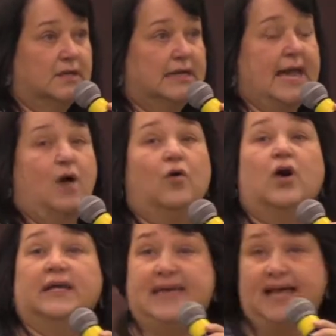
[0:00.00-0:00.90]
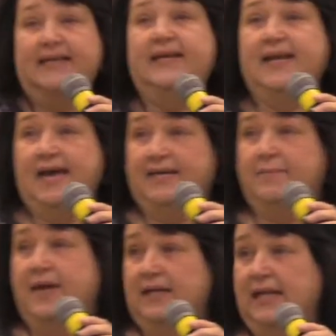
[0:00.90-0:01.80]
Now, Kelly and I can
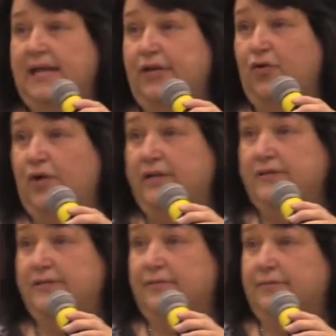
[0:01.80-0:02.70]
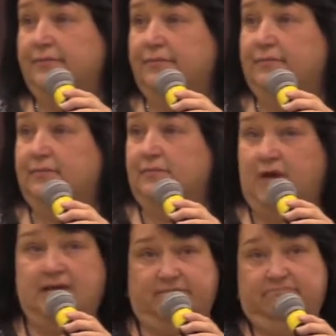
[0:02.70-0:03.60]
make a lot of noise,
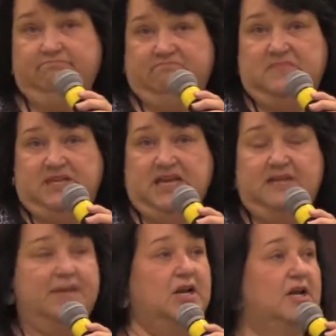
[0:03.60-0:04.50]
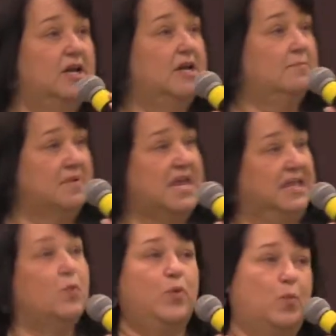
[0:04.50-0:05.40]
right? Kelly,
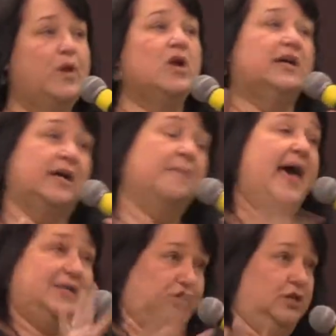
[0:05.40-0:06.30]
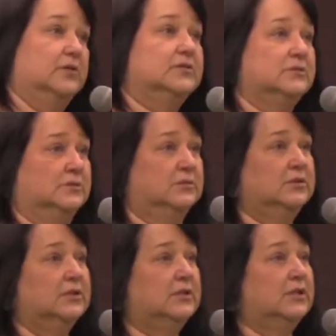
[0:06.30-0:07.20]
we gonna come at you.
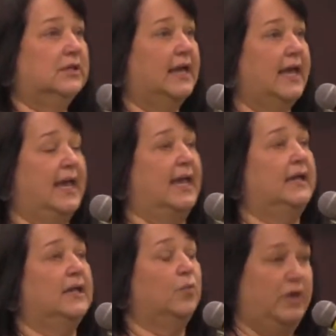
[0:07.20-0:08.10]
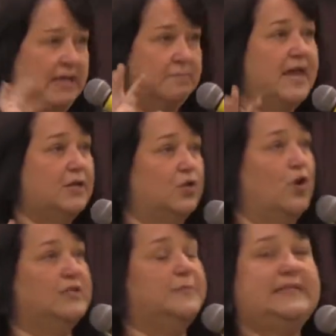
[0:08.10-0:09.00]
And we can make
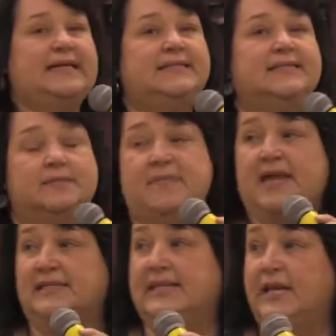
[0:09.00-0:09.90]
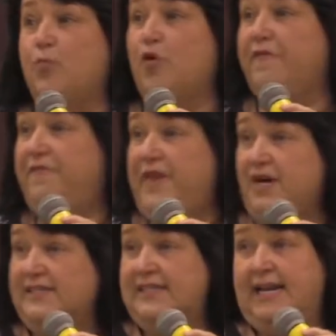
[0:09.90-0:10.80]
noise, but that doesn't make us any more
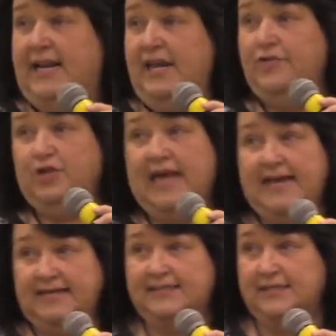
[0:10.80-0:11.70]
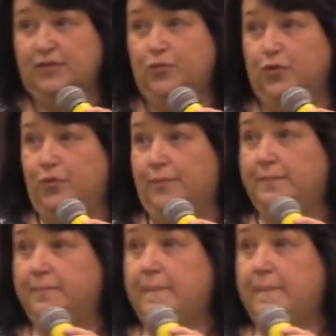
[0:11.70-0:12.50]
fierce than any other lioness in the room.